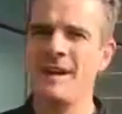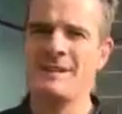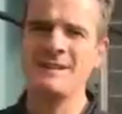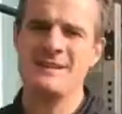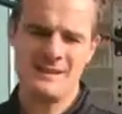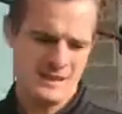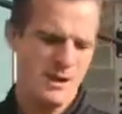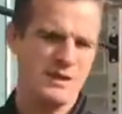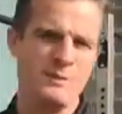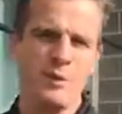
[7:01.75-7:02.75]
face it,
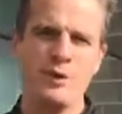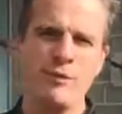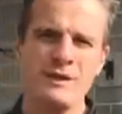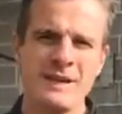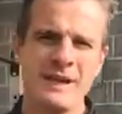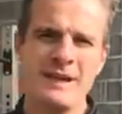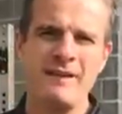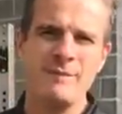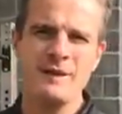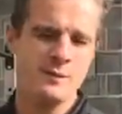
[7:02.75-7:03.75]
the most important rotator
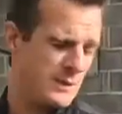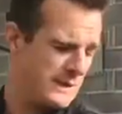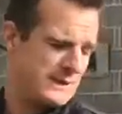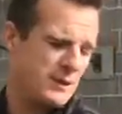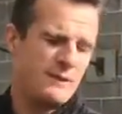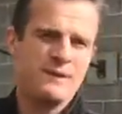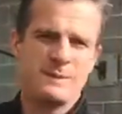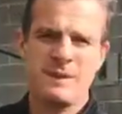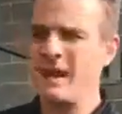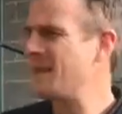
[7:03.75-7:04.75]
cuff muscle is your
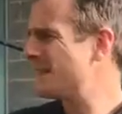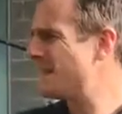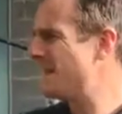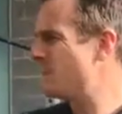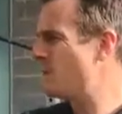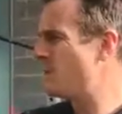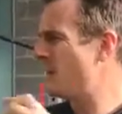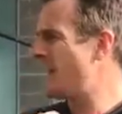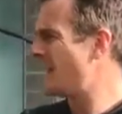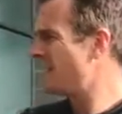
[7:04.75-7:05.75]
infraspinatus. So let's work
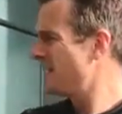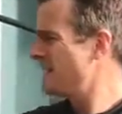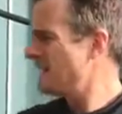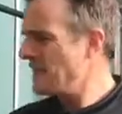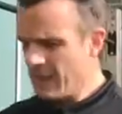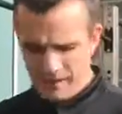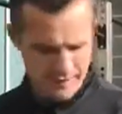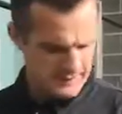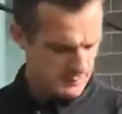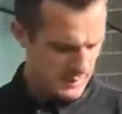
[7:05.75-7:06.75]
on that.
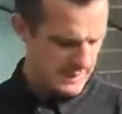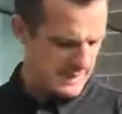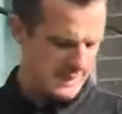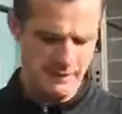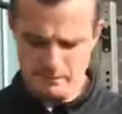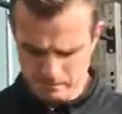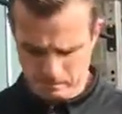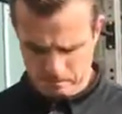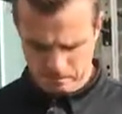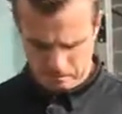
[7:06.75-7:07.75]
This one here,
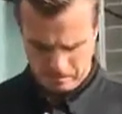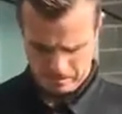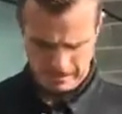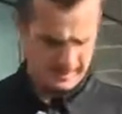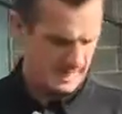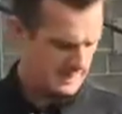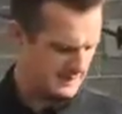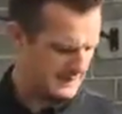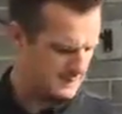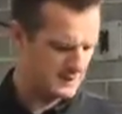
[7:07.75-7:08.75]
okay,
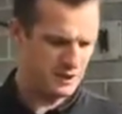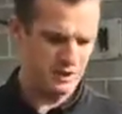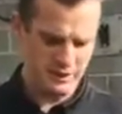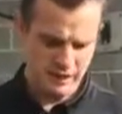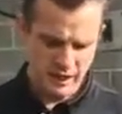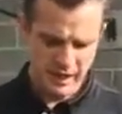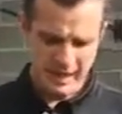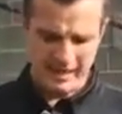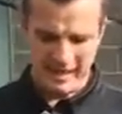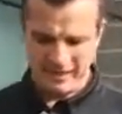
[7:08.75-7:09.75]
in this position.
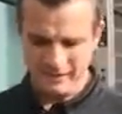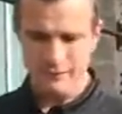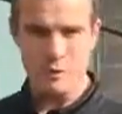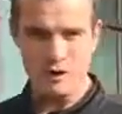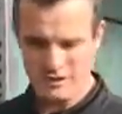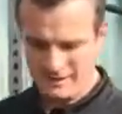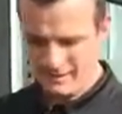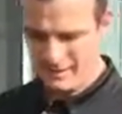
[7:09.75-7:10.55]
Again, if you watch,